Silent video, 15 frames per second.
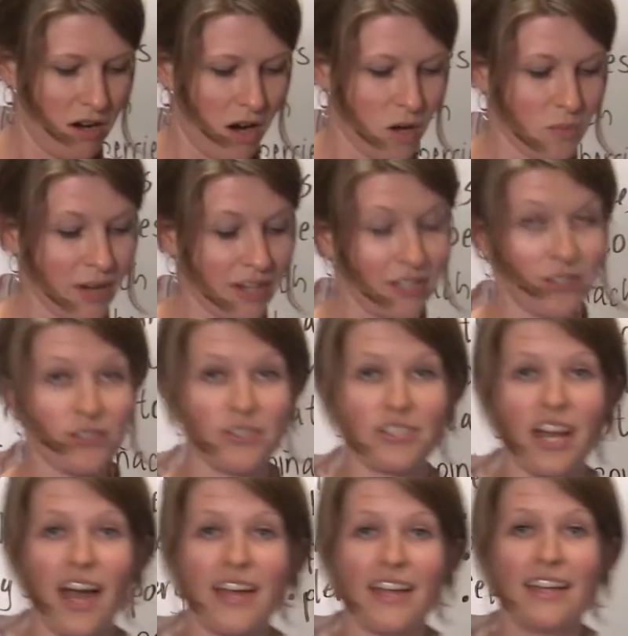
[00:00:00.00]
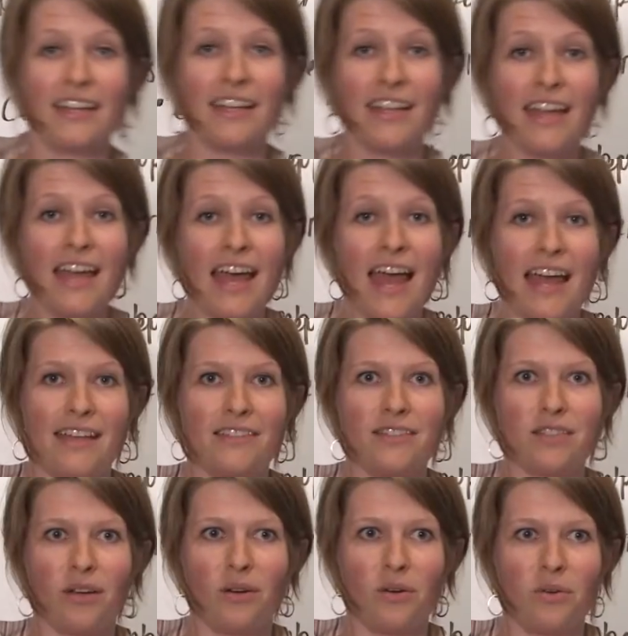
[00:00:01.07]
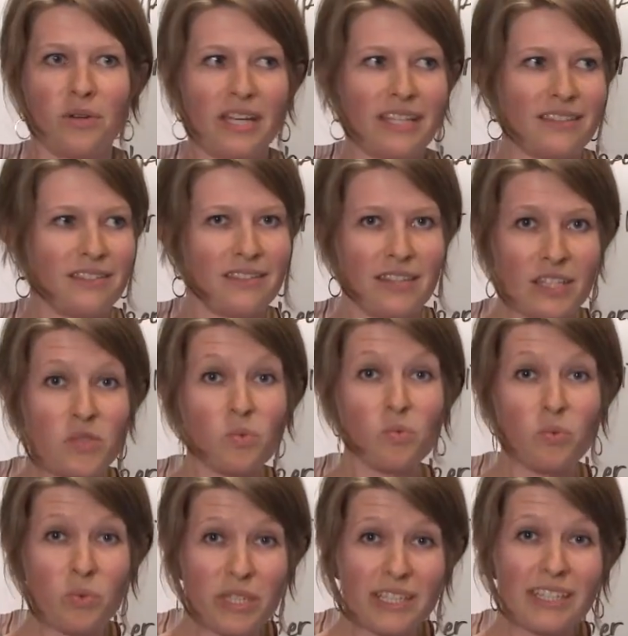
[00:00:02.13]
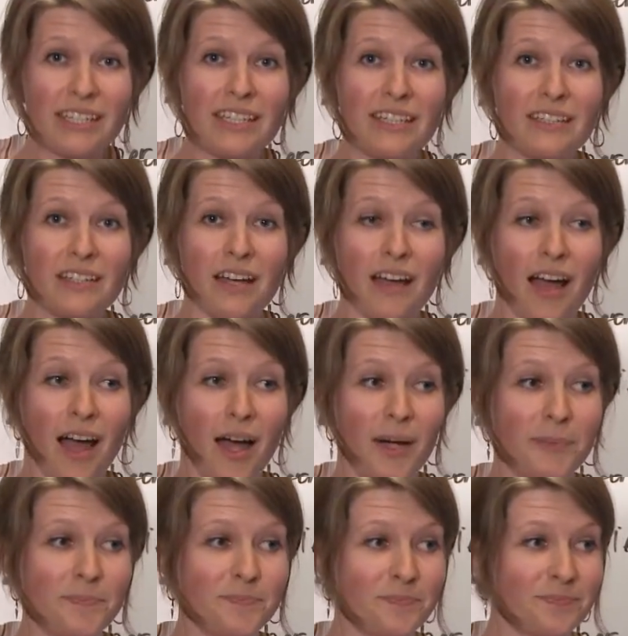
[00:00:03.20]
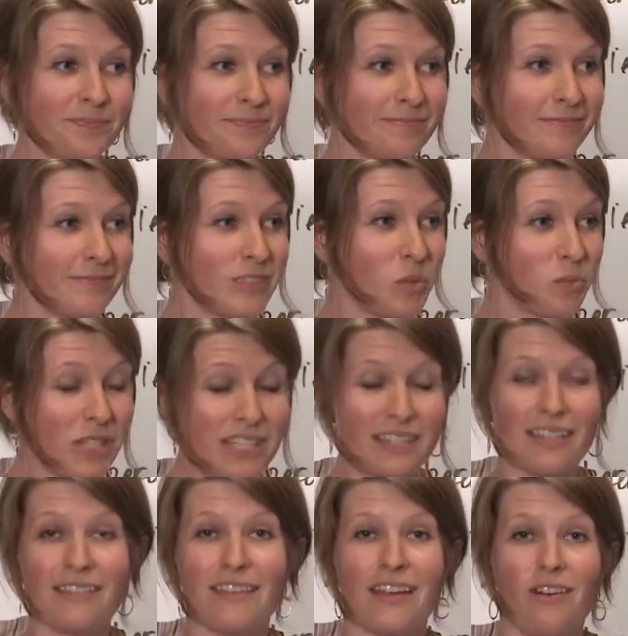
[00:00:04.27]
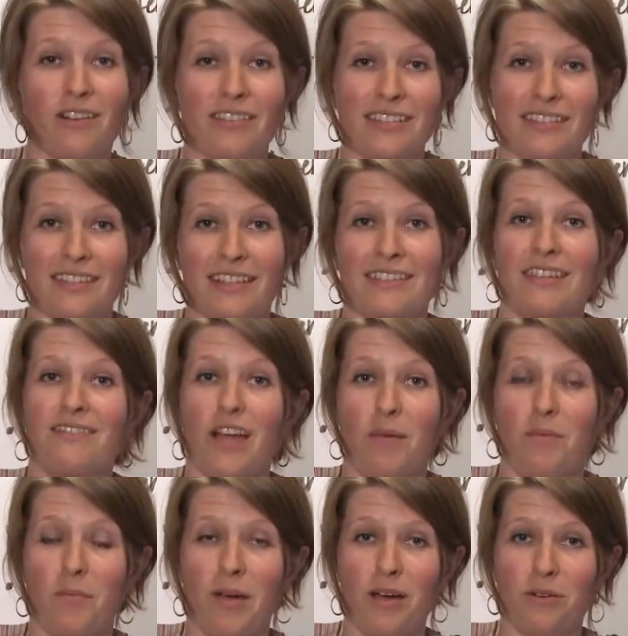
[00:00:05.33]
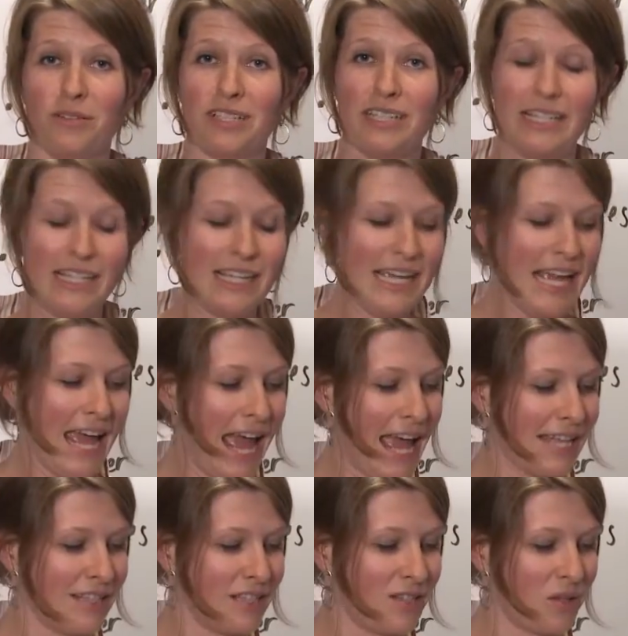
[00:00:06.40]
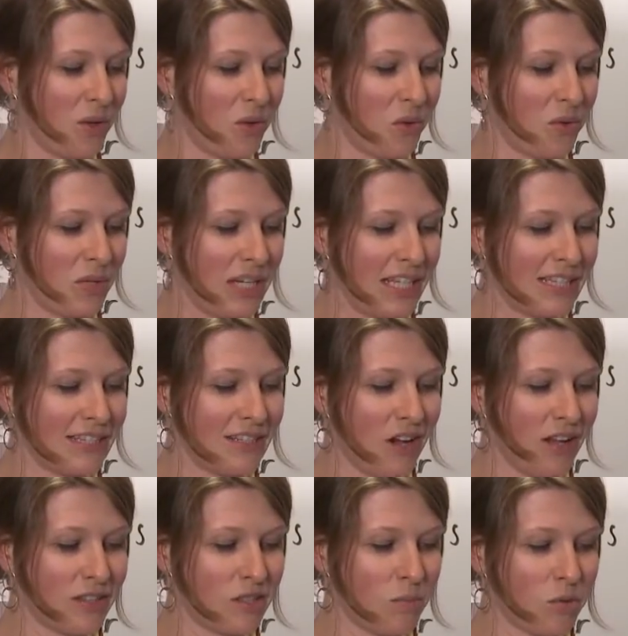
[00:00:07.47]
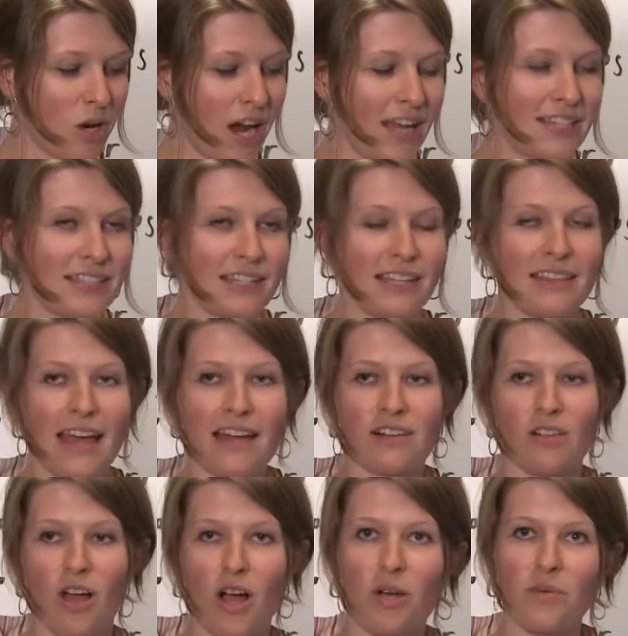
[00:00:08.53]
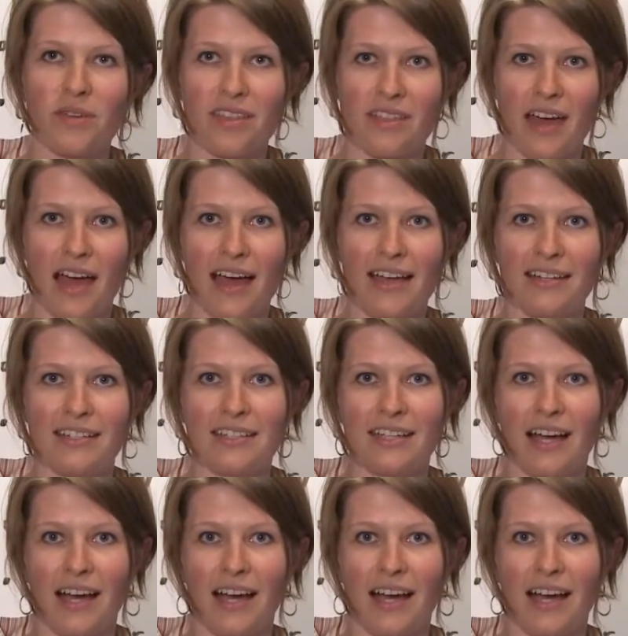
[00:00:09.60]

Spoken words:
regular diet. And so it's really recent that all these things have come about. And so it's not surprising that along with that,